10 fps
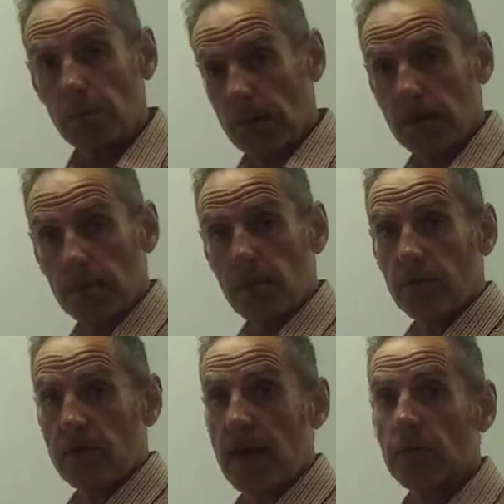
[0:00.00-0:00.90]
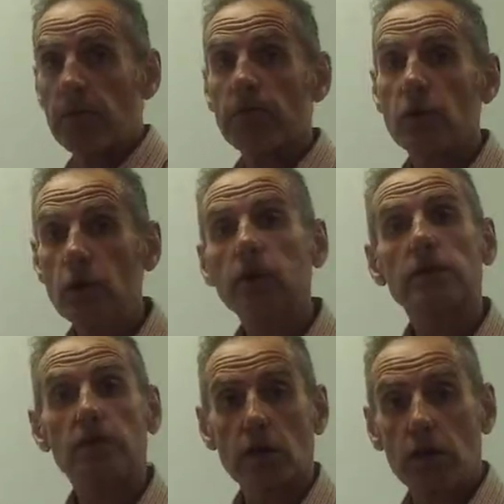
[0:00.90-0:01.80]
dependent upon the number of
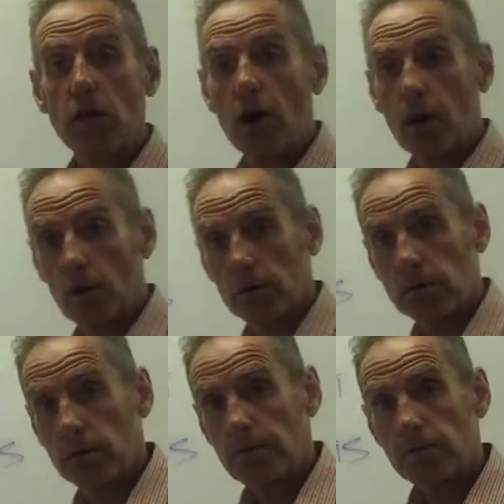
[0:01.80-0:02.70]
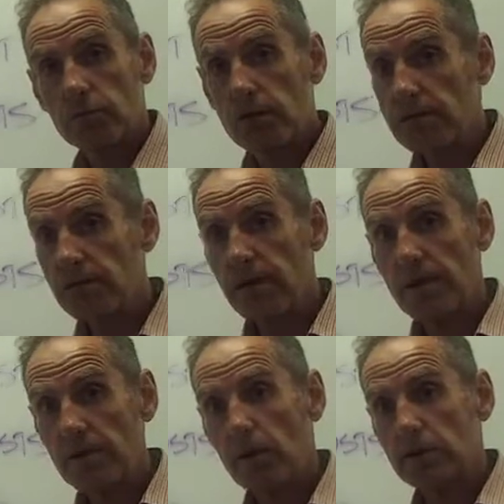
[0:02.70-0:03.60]
units that you hold. So that's a very
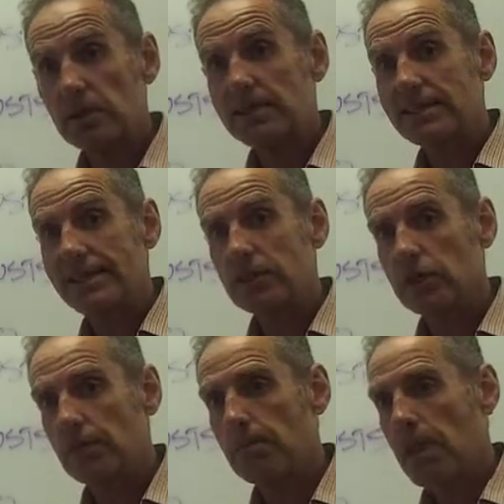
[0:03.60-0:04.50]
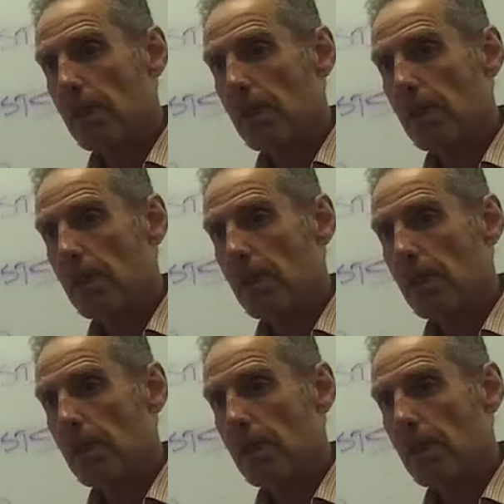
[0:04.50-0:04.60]
important distinction.